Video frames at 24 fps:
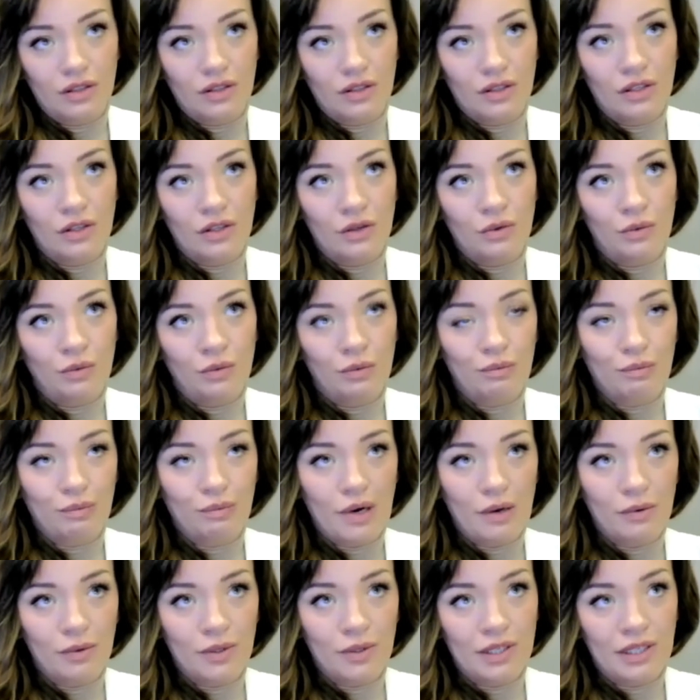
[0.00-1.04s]
you
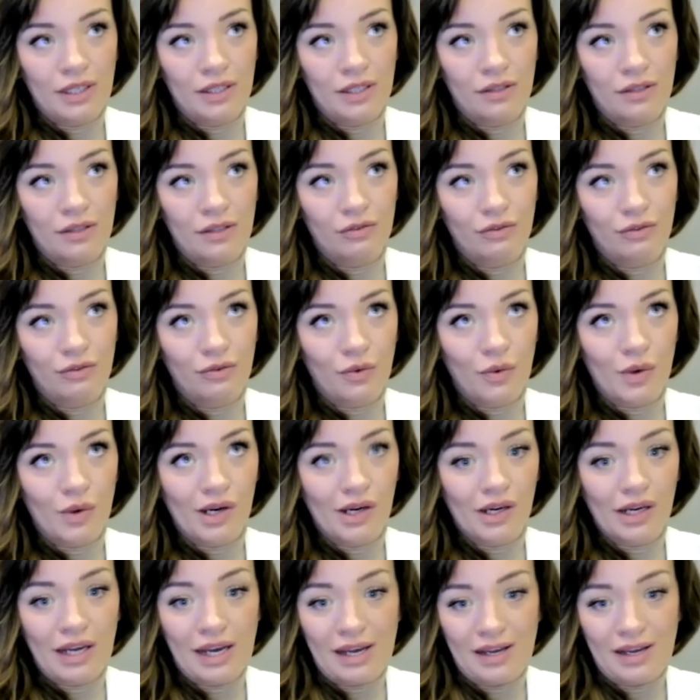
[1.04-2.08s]
probably need
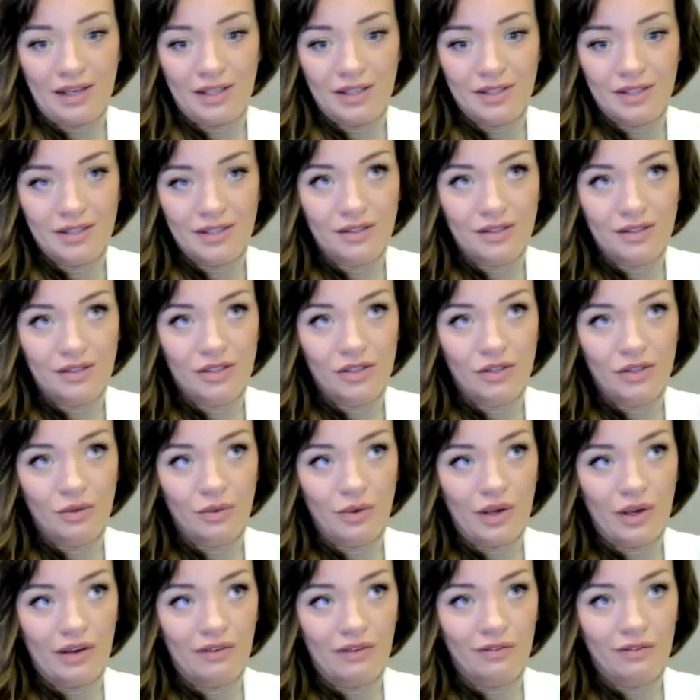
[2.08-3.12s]
4 guys
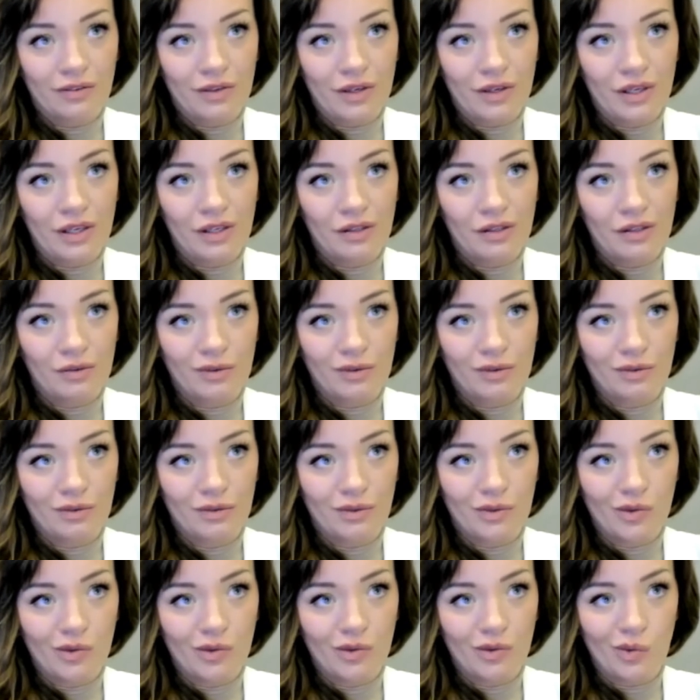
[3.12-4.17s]
to every
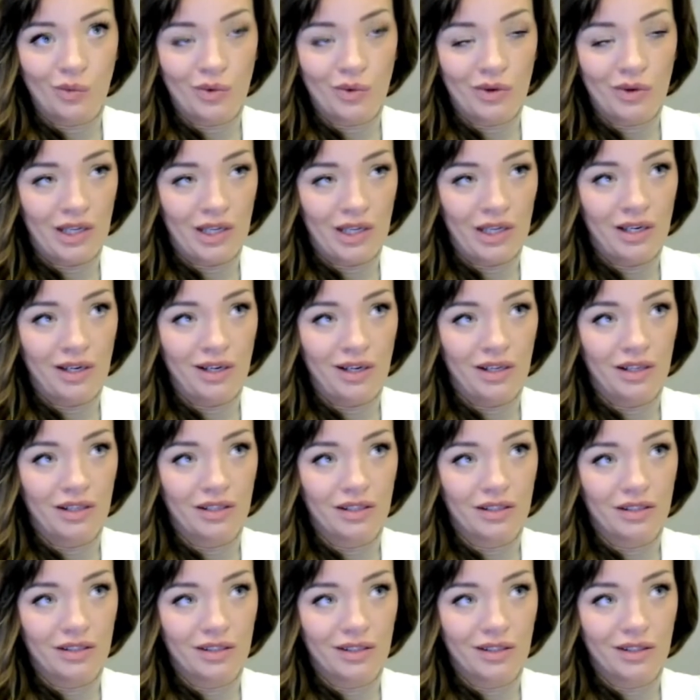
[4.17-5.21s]
1
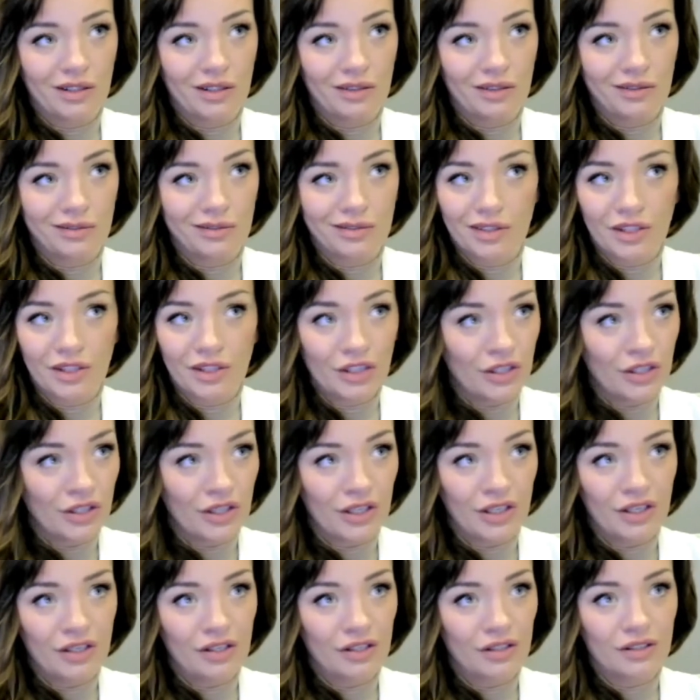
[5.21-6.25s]

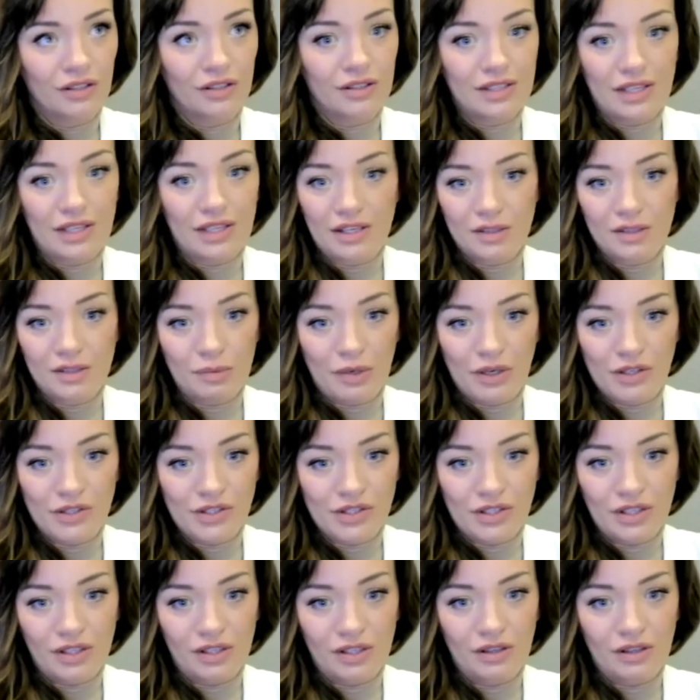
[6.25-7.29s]
good
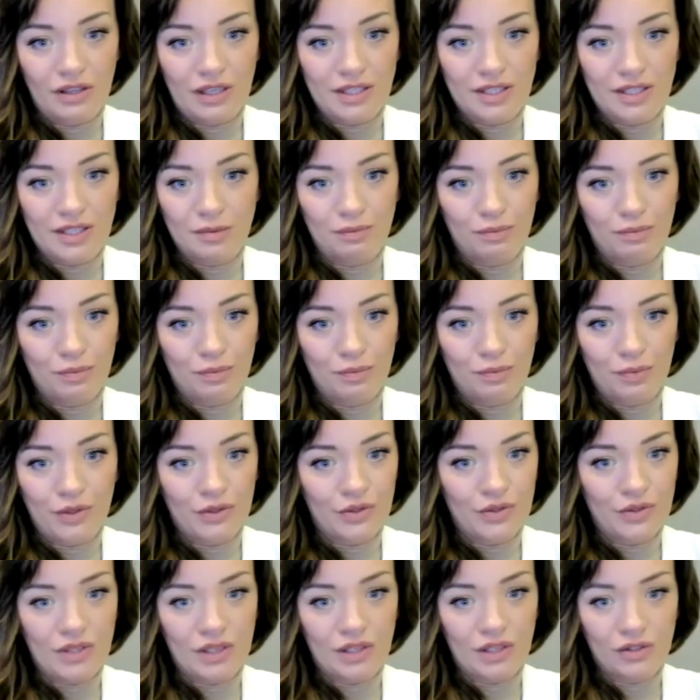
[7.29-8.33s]
salesperson that's
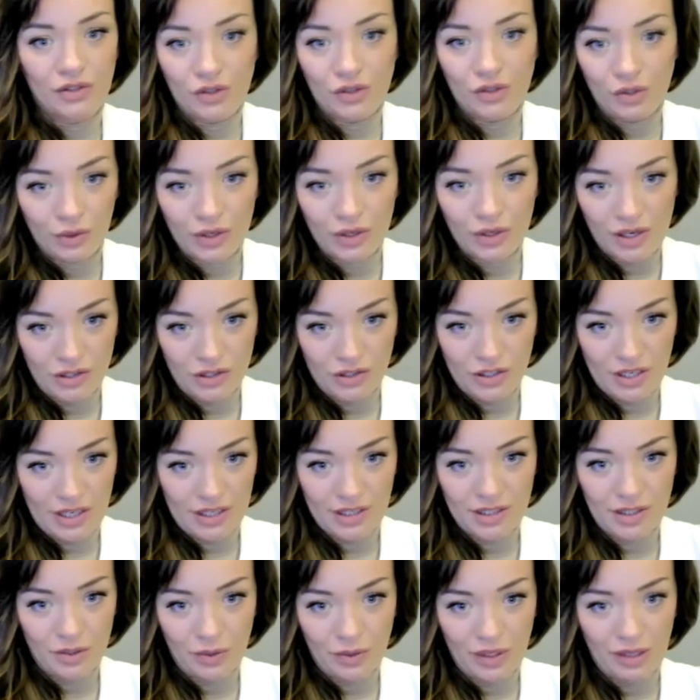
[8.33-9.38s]
producing 2
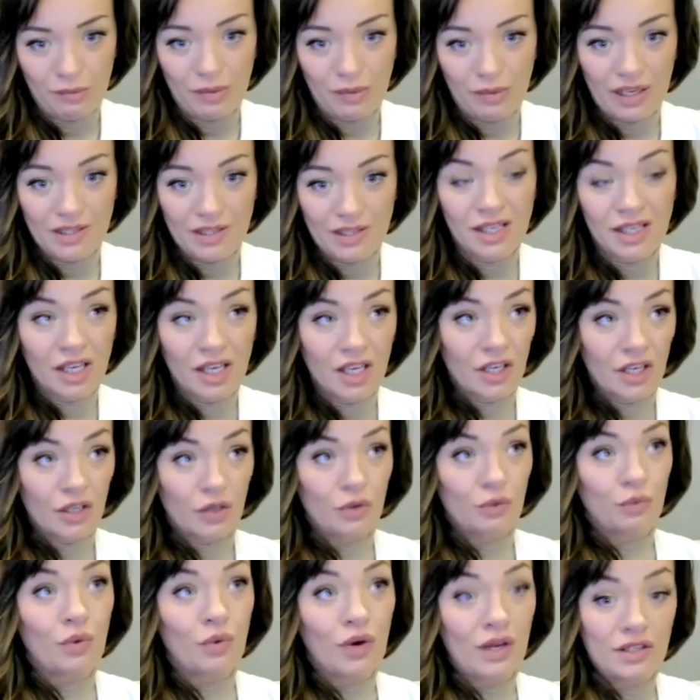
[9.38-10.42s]
contracts a week, because
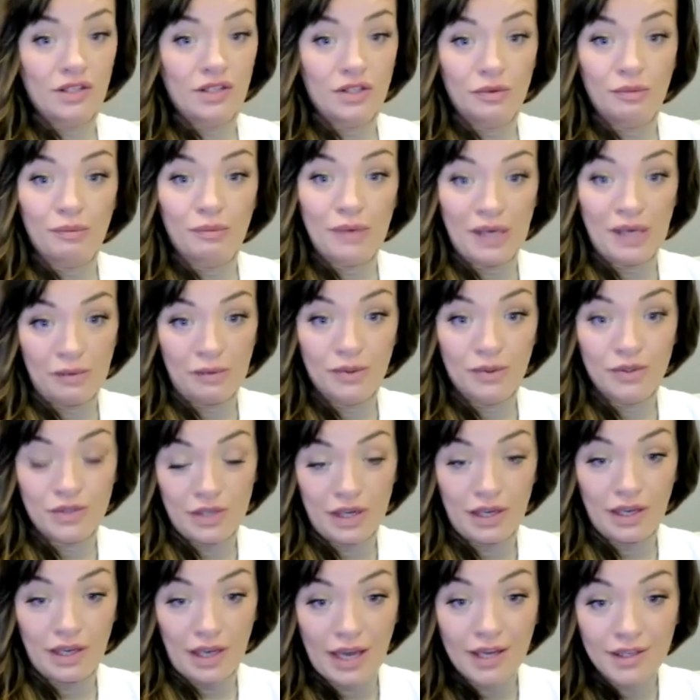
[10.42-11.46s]
you want to be able
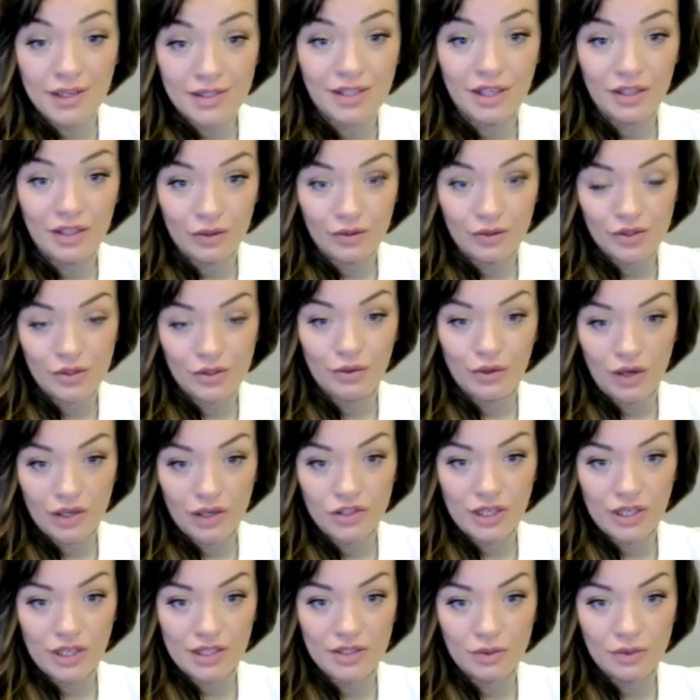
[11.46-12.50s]
to execute 2
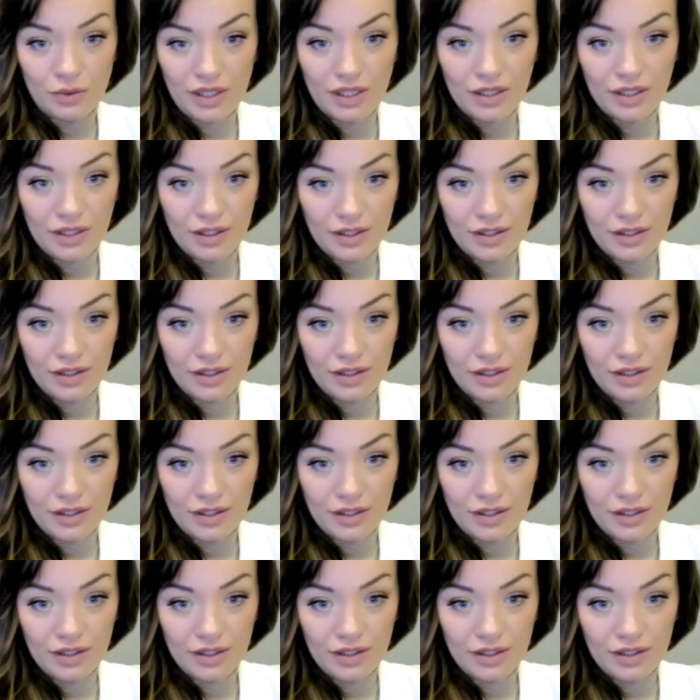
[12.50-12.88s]
contracts a week.